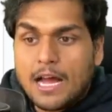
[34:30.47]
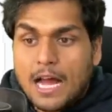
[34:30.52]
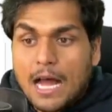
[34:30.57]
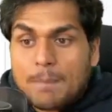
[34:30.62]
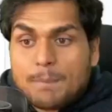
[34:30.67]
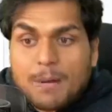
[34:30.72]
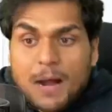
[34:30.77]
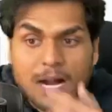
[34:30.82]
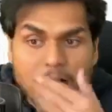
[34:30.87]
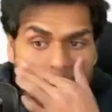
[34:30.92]

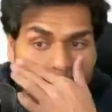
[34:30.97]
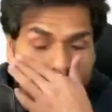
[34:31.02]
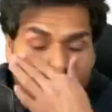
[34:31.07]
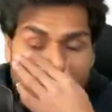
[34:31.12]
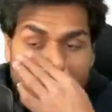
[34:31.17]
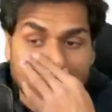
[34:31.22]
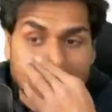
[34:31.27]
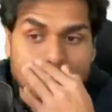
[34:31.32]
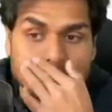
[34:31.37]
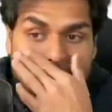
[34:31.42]
Apart
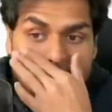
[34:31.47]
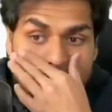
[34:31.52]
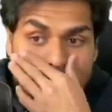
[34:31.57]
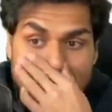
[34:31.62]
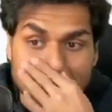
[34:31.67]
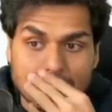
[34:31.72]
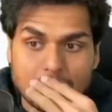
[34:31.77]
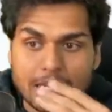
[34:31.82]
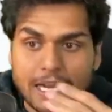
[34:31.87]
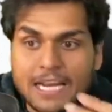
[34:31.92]
from these
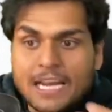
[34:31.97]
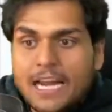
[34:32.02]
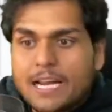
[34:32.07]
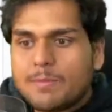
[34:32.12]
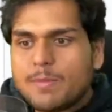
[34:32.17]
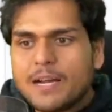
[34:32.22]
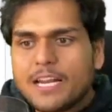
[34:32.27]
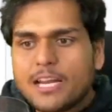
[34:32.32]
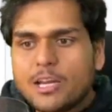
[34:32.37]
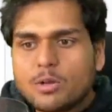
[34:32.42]
testing, and
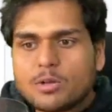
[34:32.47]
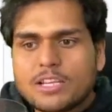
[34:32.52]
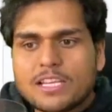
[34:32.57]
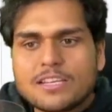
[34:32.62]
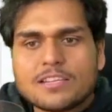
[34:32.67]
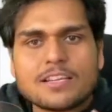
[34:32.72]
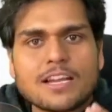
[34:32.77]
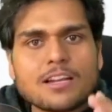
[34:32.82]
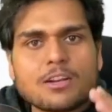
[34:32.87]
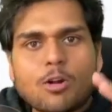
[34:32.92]
let me tell you,
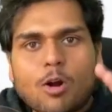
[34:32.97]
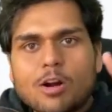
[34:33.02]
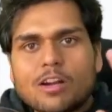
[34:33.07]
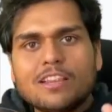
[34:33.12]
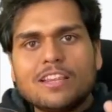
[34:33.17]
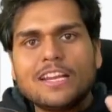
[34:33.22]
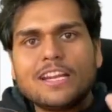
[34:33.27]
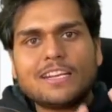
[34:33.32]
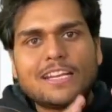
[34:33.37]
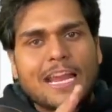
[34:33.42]
these are
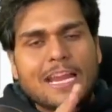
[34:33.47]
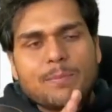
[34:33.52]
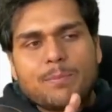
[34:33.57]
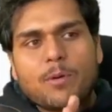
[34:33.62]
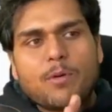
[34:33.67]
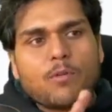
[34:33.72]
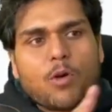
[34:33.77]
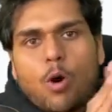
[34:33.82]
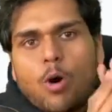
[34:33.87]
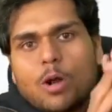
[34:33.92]
not the type
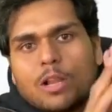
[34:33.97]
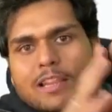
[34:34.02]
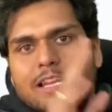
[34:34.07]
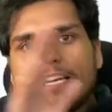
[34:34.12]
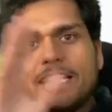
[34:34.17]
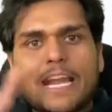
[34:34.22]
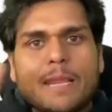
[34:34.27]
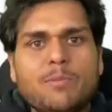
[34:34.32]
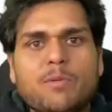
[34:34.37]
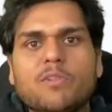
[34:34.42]
of all the
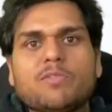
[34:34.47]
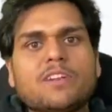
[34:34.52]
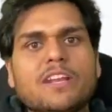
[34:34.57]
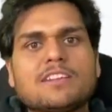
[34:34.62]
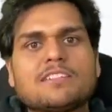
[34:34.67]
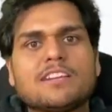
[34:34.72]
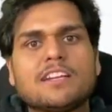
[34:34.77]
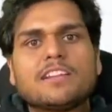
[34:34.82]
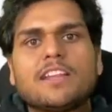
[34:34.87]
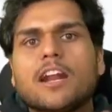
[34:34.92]
type of
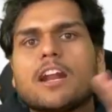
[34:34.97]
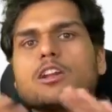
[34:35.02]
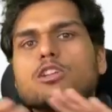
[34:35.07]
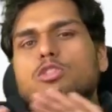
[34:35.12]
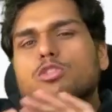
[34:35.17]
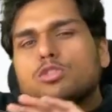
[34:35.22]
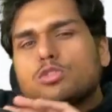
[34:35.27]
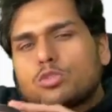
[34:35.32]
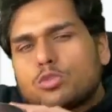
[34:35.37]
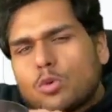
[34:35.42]
testing. There are
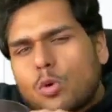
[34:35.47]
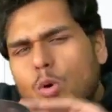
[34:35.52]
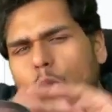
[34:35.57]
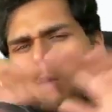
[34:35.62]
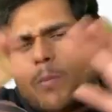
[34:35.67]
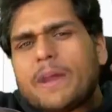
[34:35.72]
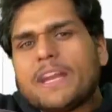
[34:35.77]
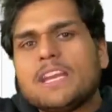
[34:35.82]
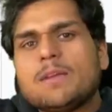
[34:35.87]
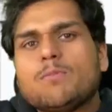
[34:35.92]
so
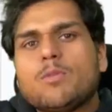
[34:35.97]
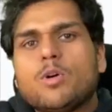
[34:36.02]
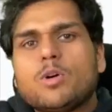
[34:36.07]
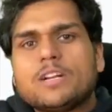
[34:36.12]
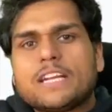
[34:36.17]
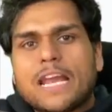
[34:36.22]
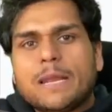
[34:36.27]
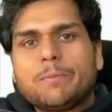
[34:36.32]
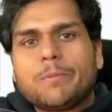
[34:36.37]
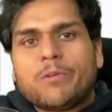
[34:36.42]
many more
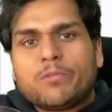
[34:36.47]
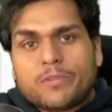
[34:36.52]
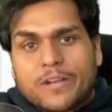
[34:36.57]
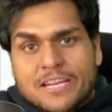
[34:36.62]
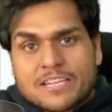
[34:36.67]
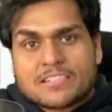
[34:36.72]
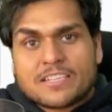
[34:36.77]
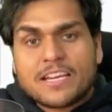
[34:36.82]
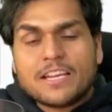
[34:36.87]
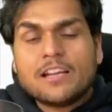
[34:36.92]
type of
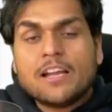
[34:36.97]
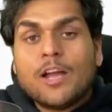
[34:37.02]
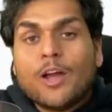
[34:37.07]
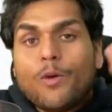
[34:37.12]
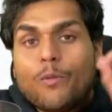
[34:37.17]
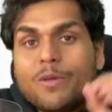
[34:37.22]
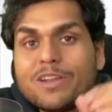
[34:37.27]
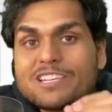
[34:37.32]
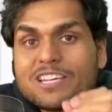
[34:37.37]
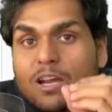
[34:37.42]
testing
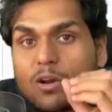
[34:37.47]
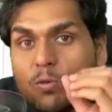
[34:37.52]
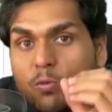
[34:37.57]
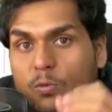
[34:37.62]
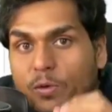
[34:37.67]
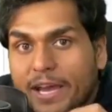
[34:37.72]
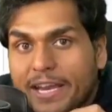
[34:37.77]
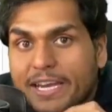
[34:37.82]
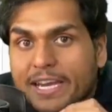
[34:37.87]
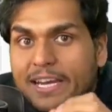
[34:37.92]
which are
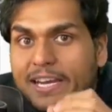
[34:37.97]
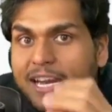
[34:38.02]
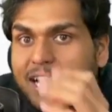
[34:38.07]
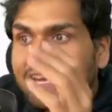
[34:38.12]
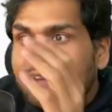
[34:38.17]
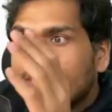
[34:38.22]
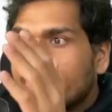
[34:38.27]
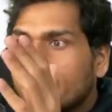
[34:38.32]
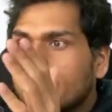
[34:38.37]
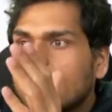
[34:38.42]
very
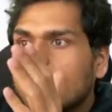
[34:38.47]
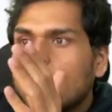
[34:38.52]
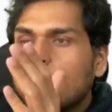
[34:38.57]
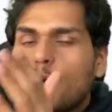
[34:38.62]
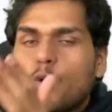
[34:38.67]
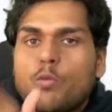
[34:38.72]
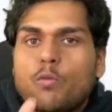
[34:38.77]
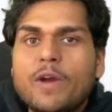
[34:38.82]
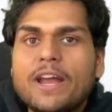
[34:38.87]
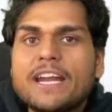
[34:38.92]
relevant
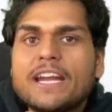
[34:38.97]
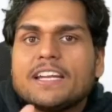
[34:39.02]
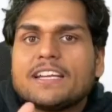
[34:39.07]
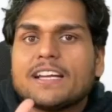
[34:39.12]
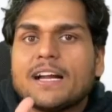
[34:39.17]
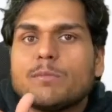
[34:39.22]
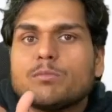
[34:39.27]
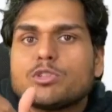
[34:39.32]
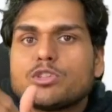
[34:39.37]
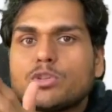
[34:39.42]
when it
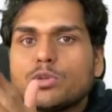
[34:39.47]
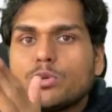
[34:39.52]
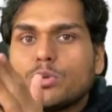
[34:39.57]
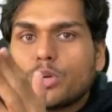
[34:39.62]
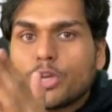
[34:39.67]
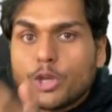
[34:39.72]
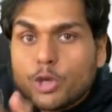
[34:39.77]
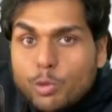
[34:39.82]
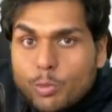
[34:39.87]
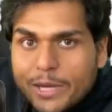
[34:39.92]
comes to
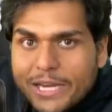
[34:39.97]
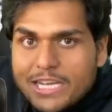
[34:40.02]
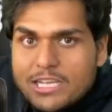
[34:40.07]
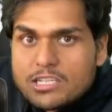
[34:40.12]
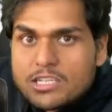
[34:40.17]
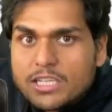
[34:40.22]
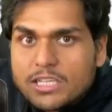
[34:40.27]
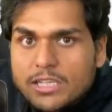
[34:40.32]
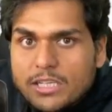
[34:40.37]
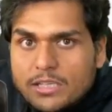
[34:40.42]
QA
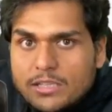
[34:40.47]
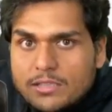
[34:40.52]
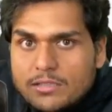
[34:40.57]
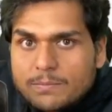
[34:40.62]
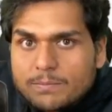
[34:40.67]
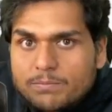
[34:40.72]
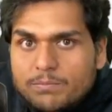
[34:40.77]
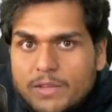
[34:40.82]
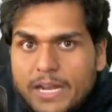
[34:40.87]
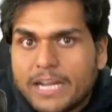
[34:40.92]
engineers,
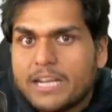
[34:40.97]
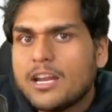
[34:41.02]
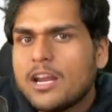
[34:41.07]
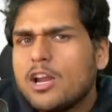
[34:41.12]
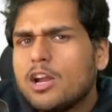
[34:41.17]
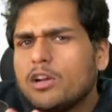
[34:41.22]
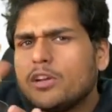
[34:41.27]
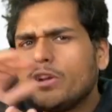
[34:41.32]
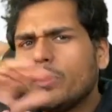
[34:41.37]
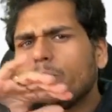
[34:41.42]
right?
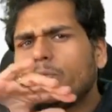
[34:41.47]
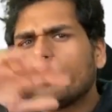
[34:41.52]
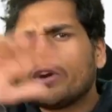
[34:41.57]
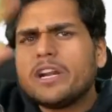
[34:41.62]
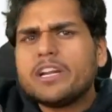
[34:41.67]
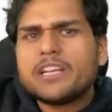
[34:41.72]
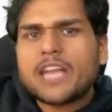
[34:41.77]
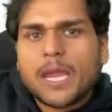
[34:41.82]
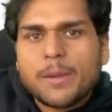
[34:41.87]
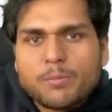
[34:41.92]

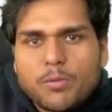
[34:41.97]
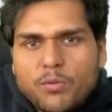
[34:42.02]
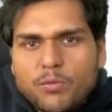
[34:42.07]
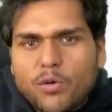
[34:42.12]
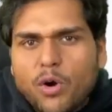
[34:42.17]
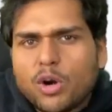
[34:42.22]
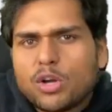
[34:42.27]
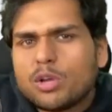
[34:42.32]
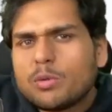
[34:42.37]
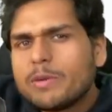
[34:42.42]
Different type of
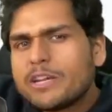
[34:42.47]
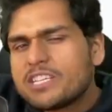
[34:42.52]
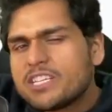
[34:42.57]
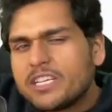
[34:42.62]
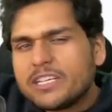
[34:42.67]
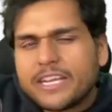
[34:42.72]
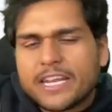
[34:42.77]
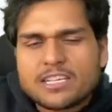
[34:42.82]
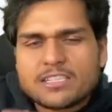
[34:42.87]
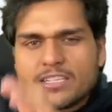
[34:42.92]

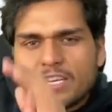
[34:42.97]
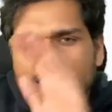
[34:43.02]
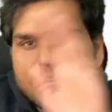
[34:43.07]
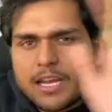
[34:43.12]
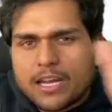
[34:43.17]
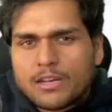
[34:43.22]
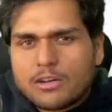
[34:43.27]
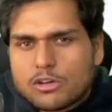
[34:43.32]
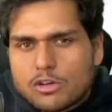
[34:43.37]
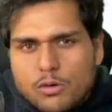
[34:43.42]
automation testing
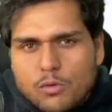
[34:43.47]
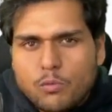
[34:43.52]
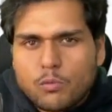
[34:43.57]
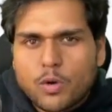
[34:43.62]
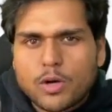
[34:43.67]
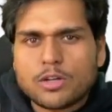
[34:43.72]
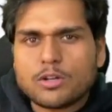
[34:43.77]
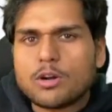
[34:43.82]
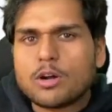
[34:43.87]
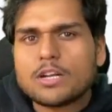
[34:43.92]
and
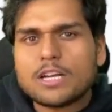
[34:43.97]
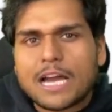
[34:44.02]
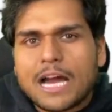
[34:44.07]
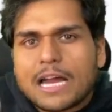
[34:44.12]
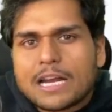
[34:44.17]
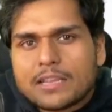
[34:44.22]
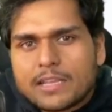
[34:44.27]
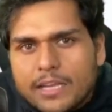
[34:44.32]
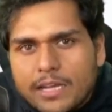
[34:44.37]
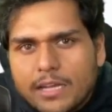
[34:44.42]
whatnot
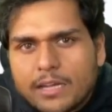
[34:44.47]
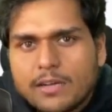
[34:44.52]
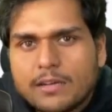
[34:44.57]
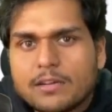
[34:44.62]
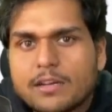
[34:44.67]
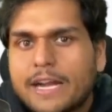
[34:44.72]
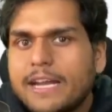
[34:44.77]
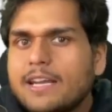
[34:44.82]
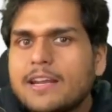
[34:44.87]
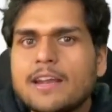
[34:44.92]
are there,
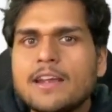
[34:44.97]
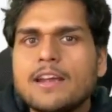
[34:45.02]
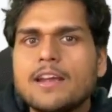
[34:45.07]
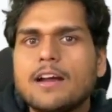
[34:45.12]
right?